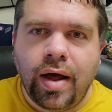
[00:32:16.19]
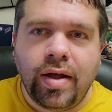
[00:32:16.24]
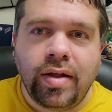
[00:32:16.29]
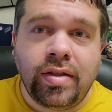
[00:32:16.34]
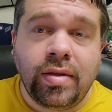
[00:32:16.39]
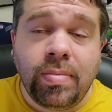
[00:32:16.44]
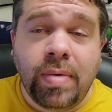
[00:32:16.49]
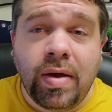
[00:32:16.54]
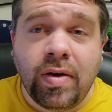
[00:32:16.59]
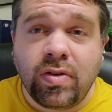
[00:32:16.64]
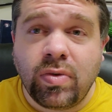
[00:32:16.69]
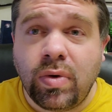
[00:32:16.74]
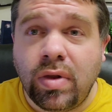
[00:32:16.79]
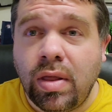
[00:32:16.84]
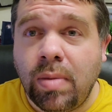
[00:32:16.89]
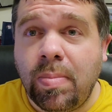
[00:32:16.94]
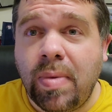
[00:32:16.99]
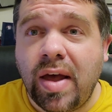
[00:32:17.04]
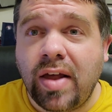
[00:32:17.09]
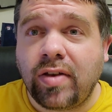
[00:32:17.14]
To me, it was one of the
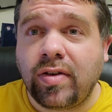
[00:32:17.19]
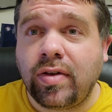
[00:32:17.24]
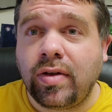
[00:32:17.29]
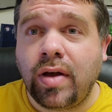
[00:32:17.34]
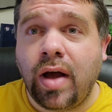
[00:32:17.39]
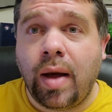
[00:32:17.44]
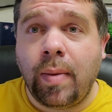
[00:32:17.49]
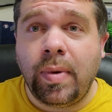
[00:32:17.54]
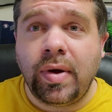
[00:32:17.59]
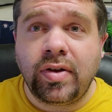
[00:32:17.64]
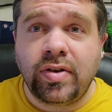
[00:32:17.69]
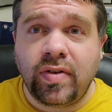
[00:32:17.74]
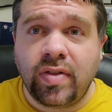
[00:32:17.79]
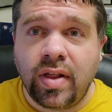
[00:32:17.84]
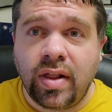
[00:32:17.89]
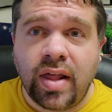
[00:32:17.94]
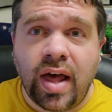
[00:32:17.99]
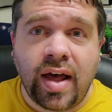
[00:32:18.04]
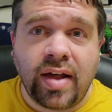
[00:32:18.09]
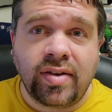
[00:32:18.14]
best comics of the
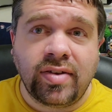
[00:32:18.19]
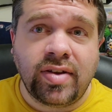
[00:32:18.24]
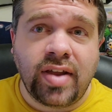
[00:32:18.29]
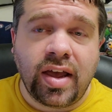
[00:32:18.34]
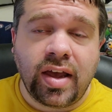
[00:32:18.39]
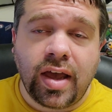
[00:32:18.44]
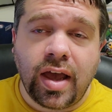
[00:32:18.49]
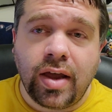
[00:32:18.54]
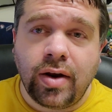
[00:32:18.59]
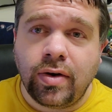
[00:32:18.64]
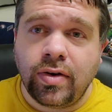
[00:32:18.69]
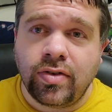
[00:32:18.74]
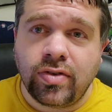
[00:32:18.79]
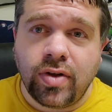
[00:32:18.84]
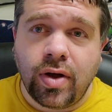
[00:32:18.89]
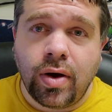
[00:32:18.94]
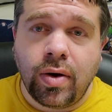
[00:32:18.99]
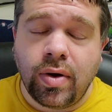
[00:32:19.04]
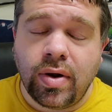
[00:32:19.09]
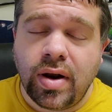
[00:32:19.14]
last decade or so,